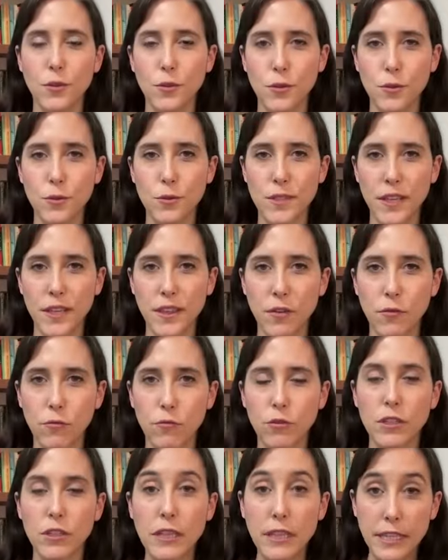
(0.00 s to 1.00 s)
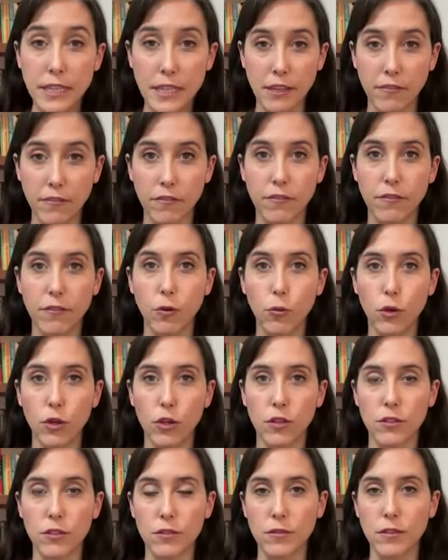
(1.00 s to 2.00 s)
So you said that relief
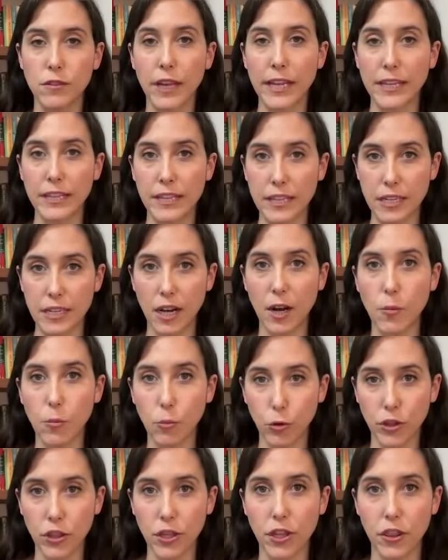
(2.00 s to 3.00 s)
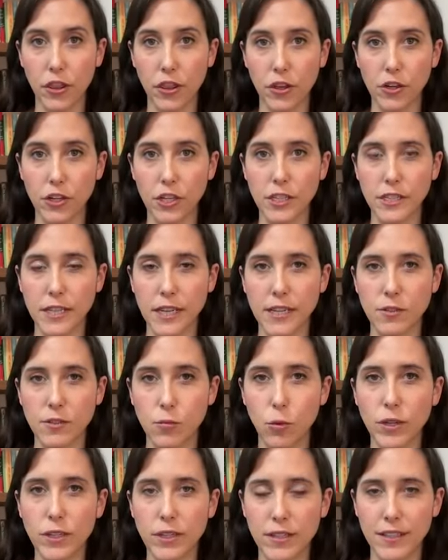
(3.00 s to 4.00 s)
will likely come within 30
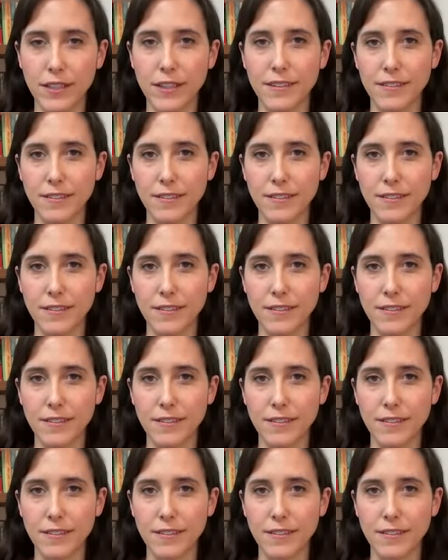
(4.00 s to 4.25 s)
days. What,